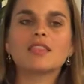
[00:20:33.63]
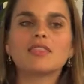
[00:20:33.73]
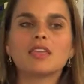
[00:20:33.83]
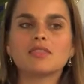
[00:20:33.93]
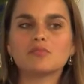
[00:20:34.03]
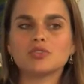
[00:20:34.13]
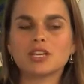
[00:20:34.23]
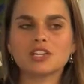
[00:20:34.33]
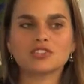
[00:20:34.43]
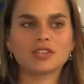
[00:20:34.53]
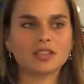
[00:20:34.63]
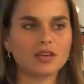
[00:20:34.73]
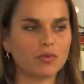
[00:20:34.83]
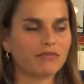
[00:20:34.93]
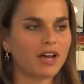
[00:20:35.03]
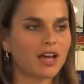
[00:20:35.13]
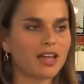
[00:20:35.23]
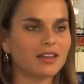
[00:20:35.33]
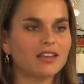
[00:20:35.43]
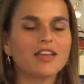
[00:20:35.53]
in the mutation that we
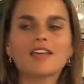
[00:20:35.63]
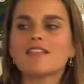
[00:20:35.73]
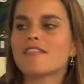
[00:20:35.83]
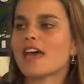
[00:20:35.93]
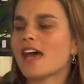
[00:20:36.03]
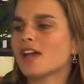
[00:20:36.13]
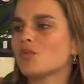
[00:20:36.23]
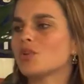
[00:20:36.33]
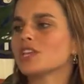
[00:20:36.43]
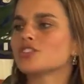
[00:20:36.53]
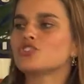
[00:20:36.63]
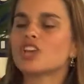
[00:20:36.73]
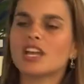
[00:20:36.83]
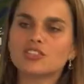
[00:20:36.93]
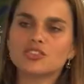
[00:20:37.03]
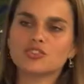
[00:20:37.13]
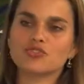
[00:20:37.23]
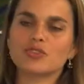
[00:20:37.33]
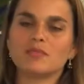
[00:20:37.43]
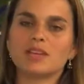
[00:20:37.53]
find, that we can change their
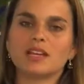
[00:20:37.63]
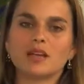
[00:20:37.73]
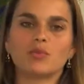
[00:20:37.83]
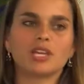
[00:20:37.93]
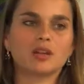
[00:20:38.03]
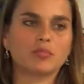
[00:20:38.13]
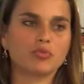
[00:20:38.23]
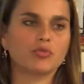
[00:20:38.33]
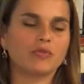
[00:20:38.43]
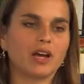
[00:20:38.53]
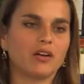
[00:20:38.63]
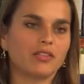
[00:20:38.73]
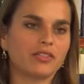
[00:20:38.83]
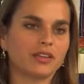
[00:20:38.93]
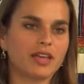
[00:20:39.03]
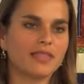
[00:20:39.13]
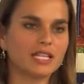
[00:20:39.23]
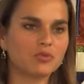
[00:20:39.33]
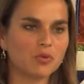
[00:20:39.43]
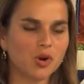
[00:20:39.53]
treatment and we can improve health. And
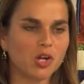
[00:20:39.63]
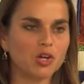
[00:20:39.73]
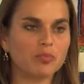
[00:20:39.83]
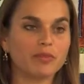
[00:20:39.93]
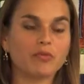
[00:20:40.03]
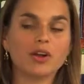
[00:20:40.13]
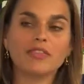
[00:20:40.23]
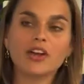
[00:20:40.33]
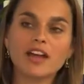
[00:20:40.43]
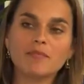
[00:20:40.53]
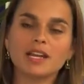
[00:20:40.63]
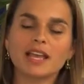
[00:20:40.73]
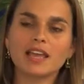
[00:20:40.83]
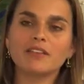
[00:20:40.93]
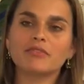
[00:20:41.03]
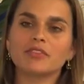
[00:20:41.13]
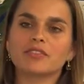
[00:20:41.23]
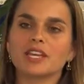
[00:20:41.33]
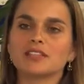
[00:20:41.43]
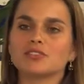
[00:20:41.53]
that's what we're all hoping for. And there have been a handful
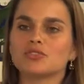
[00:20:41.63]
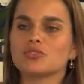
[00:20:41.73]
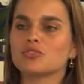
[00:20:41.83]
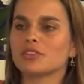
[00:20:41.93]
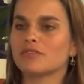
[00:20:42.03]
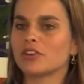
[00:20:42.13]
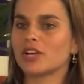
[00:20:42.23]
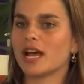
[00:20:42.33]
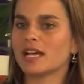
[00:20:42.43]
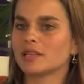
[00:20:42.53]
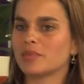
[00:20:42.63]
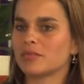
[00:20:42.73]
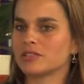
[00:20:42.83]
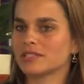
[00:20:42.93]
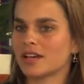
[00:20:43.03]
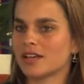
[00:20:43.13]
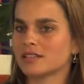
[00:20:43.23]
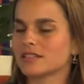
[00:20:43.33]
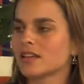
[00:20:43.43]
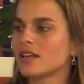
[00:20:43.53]
of cases, usually very highly
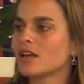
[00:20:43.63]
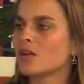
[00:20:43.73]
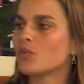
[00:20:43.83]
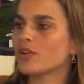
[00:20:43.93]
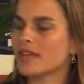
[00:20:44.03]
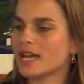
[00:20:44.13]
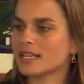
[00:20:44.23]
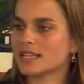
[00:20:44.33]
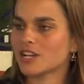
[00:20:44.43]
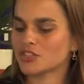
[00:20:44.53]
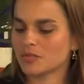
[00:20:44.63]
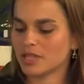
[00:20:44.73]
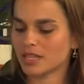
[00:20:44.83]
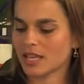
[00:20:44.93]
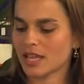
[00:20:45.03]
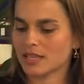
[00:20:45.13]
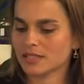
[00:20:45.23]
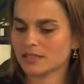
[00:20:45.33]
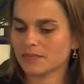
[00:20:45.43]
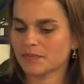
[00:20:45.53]
publicized, where that has actually been the case.